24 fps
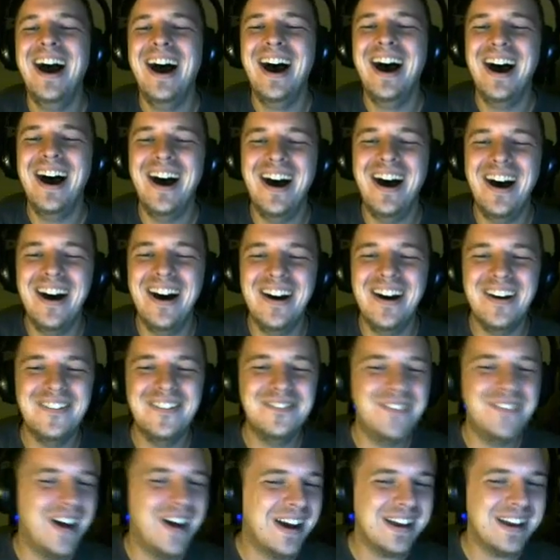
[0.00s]
oh,
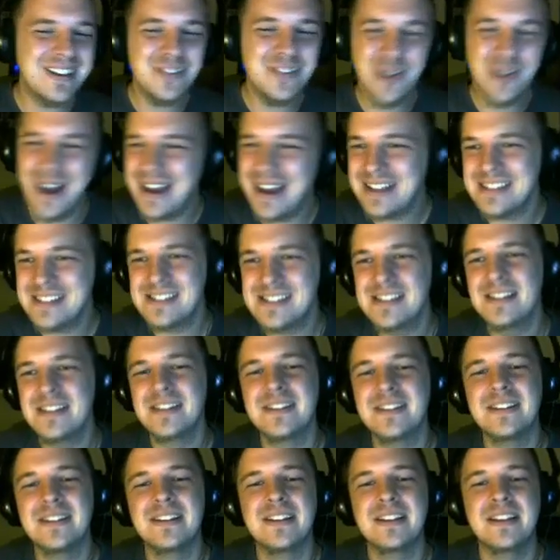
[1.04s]
fucking wrecked.
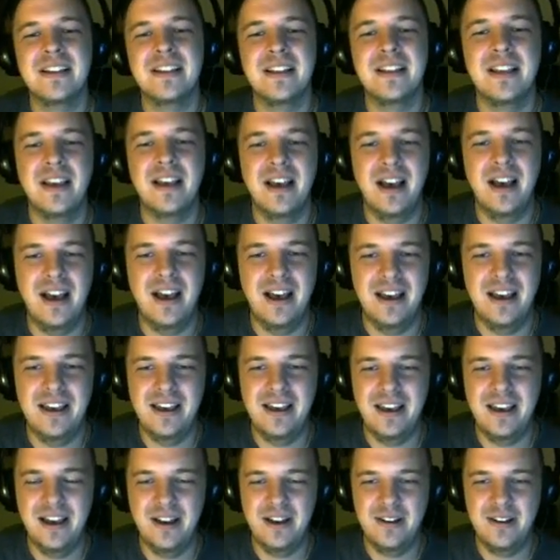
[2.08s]
I